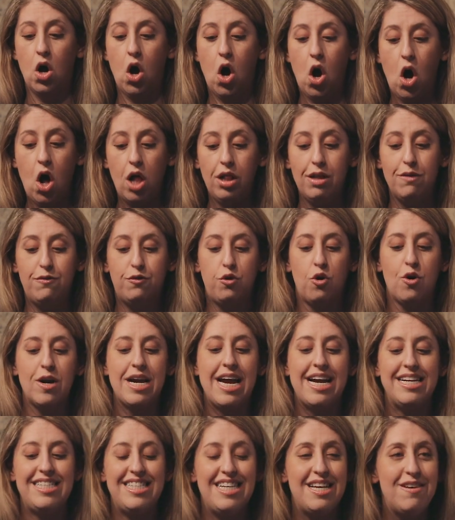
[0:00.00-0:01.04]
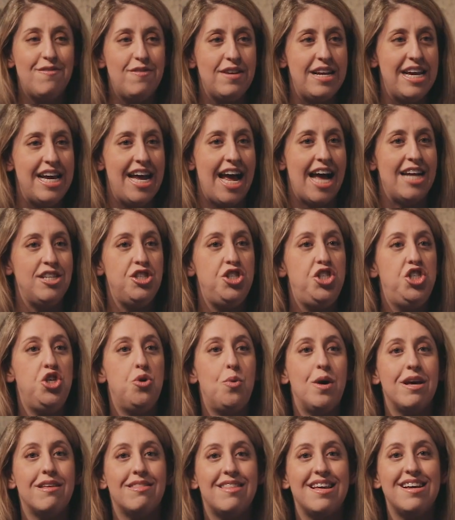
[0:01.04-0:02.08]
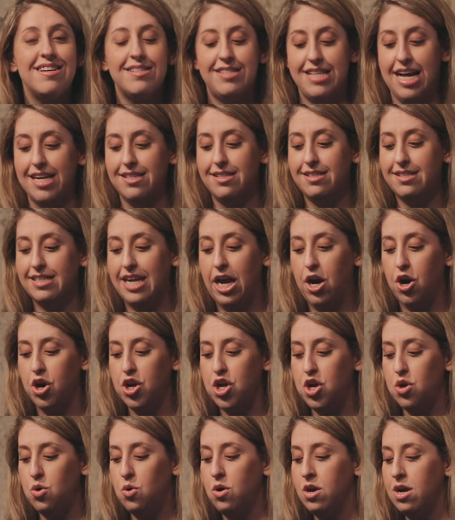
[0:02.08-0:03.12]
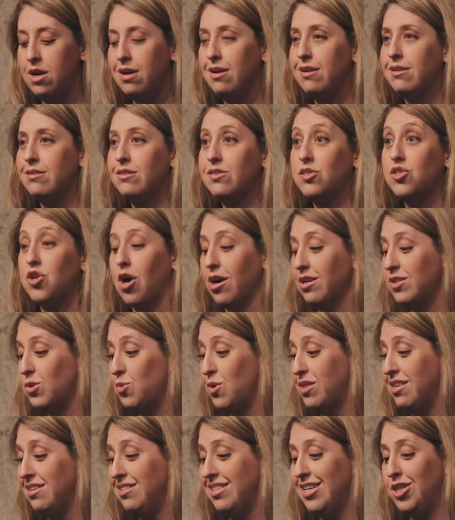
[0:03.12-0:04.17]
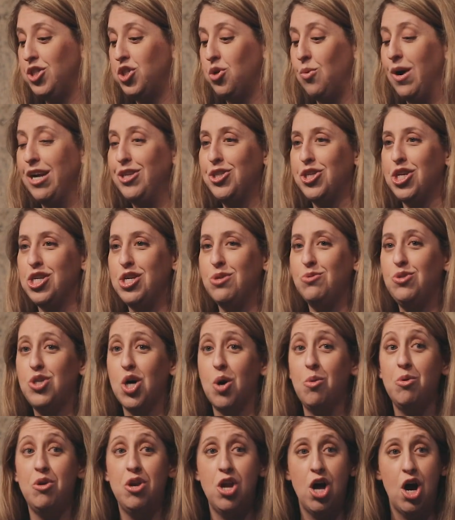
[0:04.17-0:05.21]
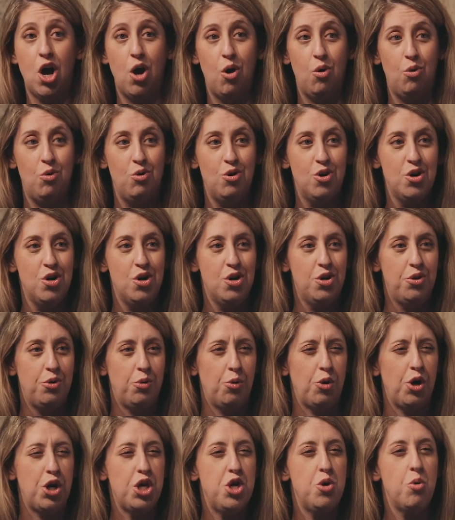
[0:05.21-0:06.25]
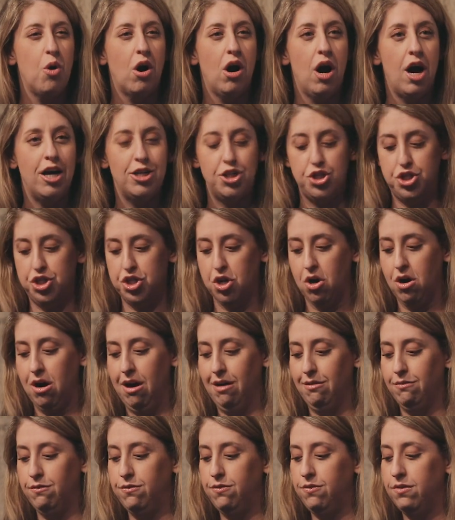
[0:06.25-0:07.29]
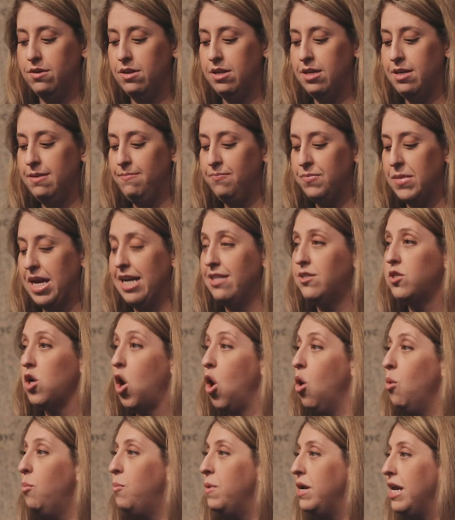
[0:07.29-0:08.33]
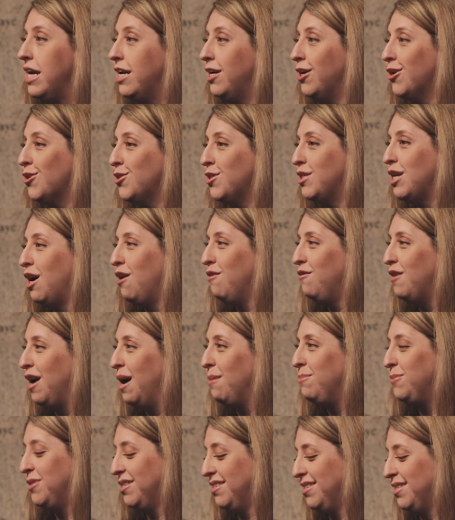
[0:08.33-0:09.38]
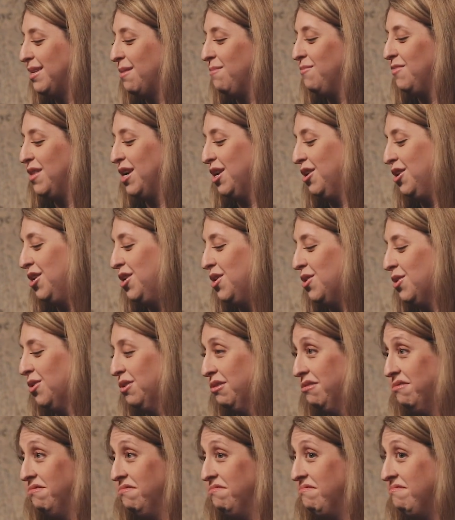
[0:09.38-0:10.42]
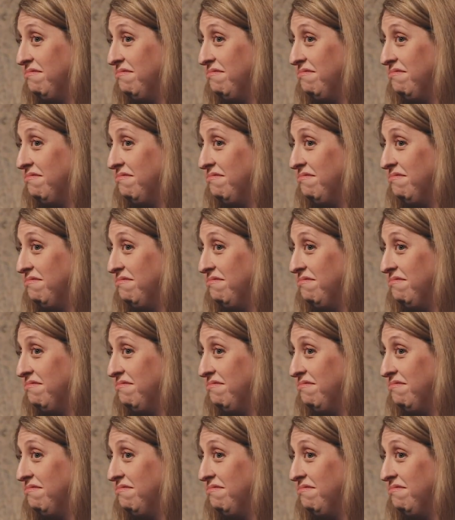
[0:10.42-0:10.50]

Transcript: All of creativity and doing things that scare you starts with a situation you don't know or you are unsure of. It's opening yourself up to something new.